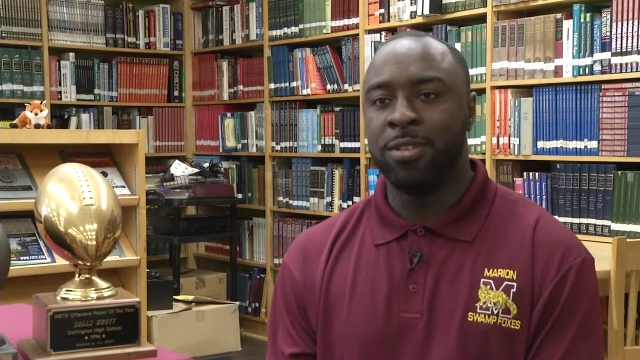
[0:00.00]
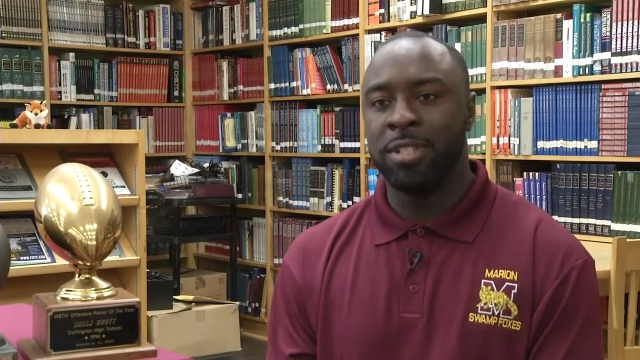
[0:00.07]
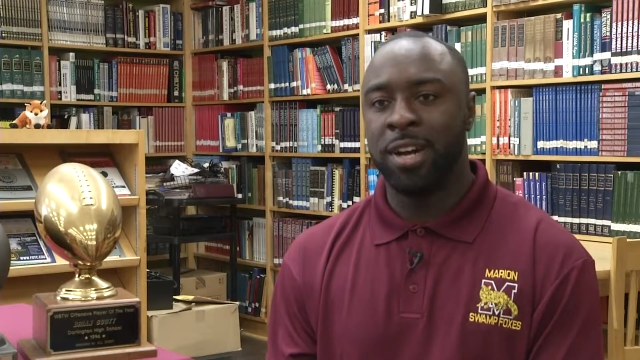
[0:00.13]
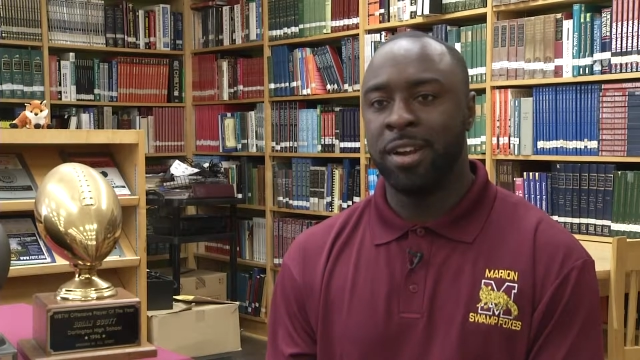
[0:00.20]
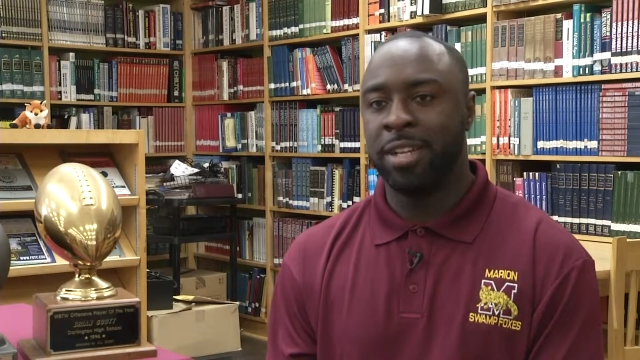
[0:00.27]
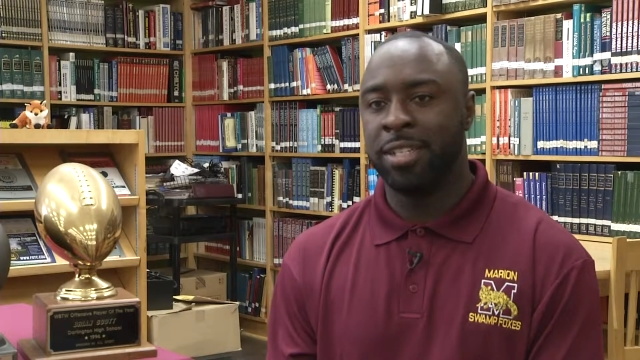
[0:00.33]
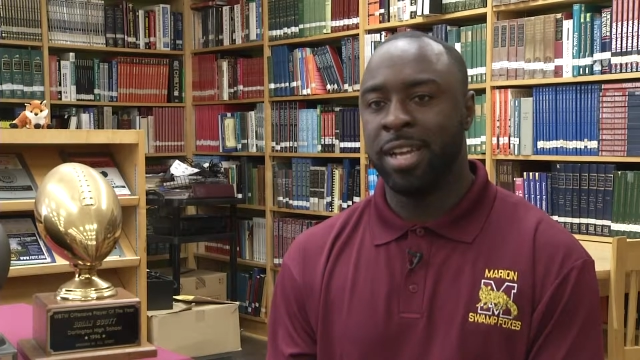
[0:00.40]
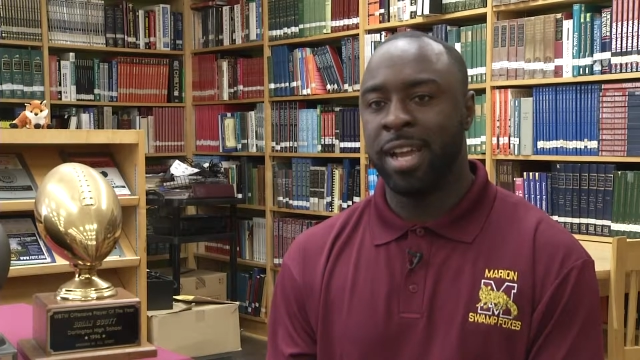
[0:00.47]
all
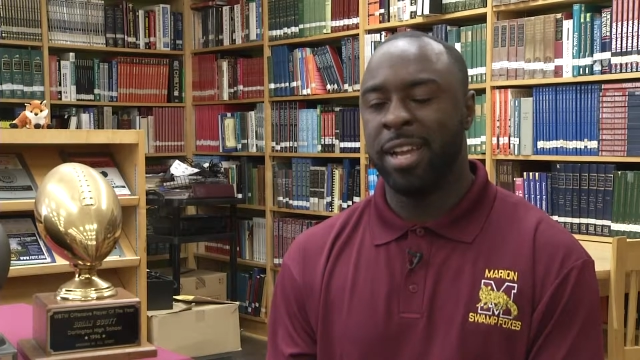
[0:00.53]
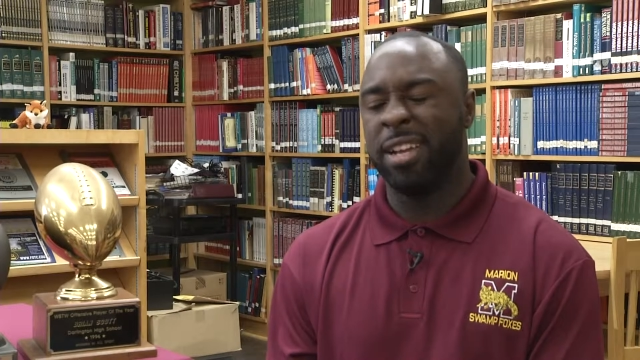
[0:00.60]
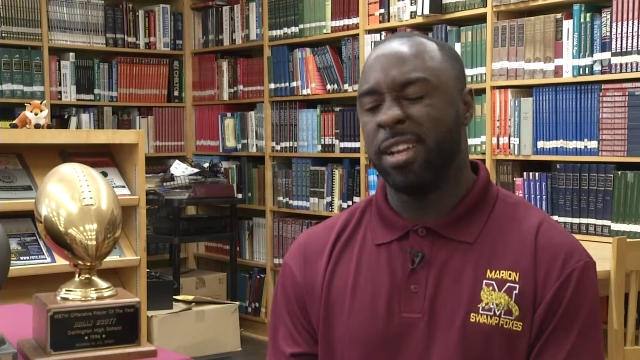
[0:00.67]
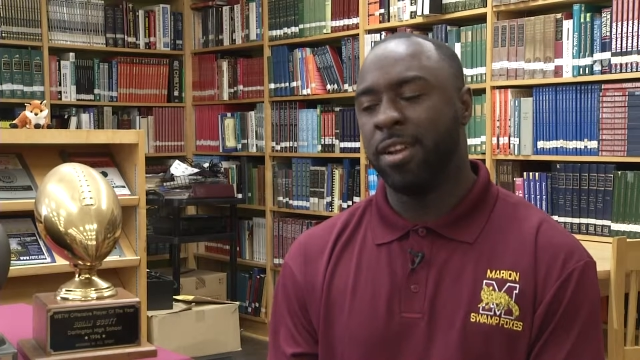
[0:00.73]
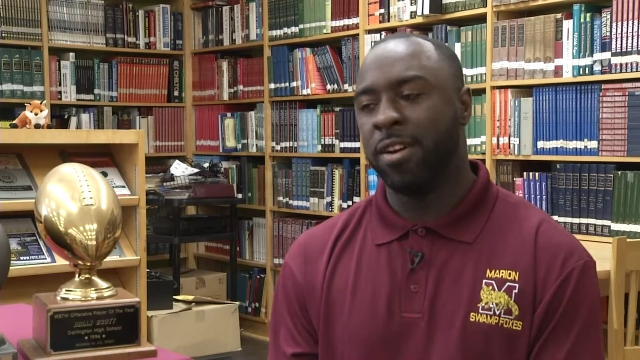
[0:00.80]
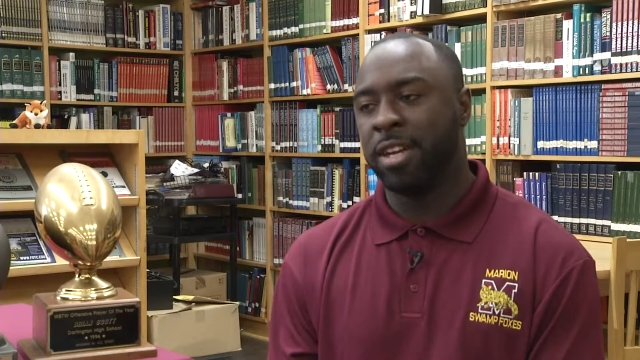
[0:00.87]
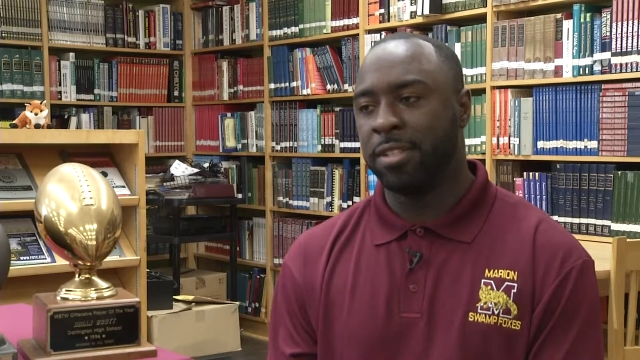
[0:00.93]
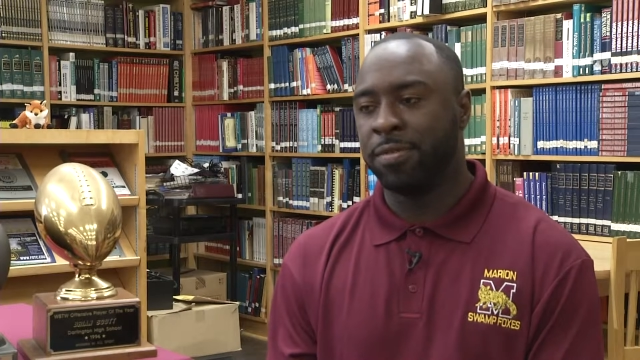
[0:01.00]
these games. You
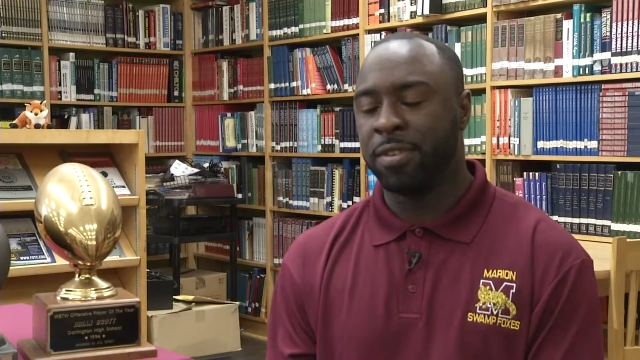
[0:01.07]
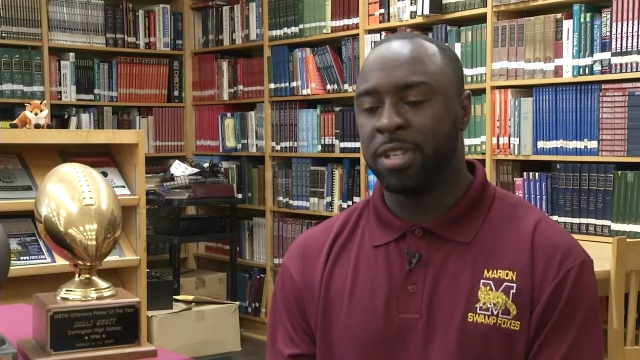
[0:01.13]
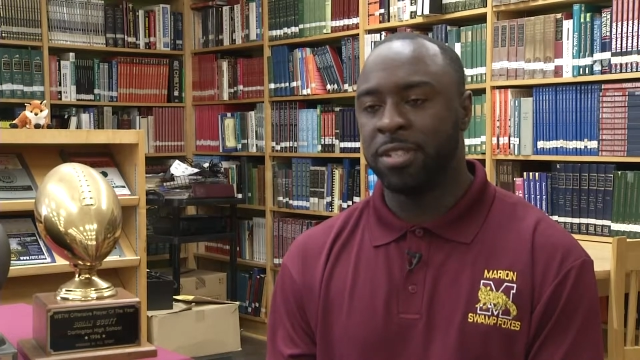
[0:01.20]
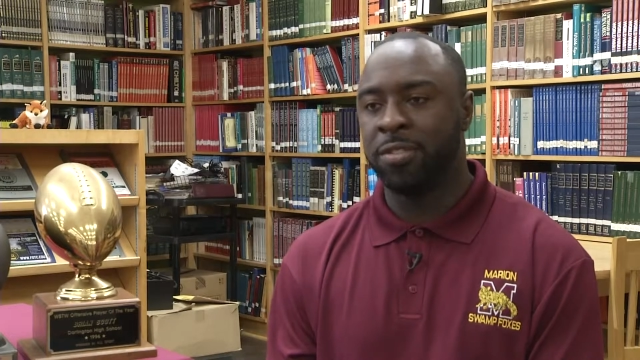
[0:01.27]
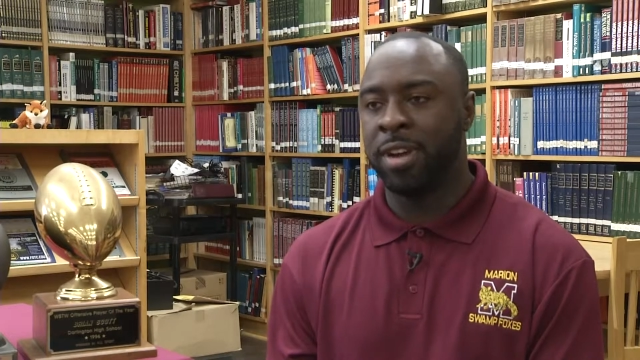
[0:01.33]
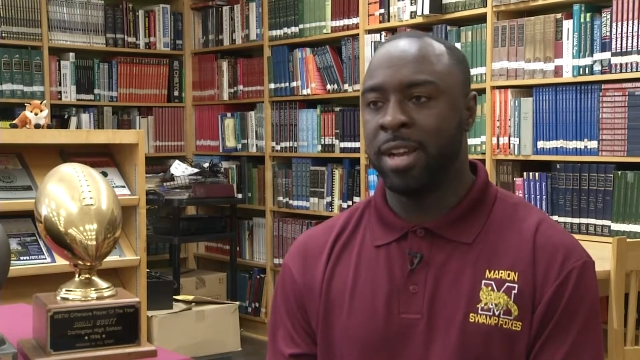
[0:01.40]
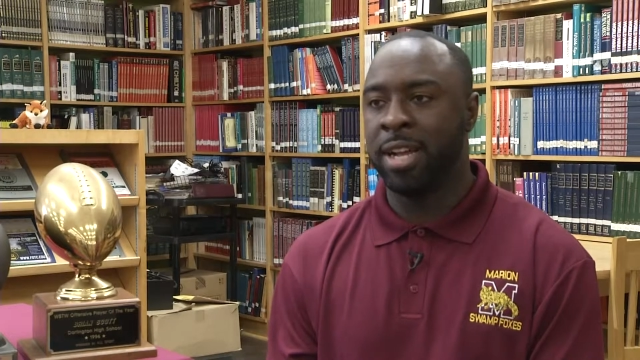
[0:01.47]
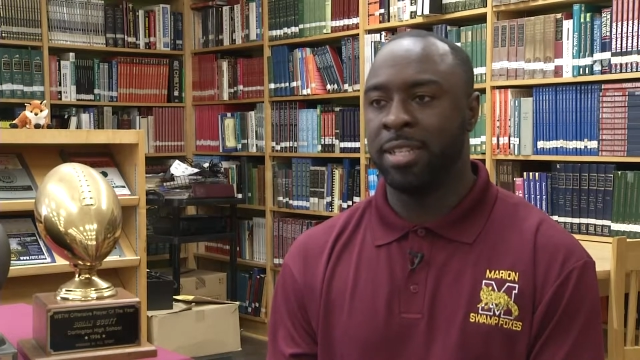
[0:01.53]
know, it's
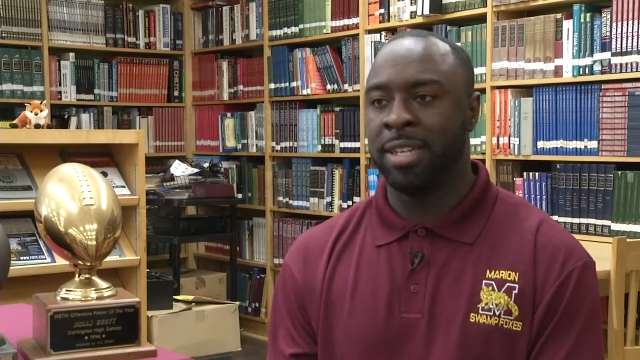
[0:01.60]
frustrating at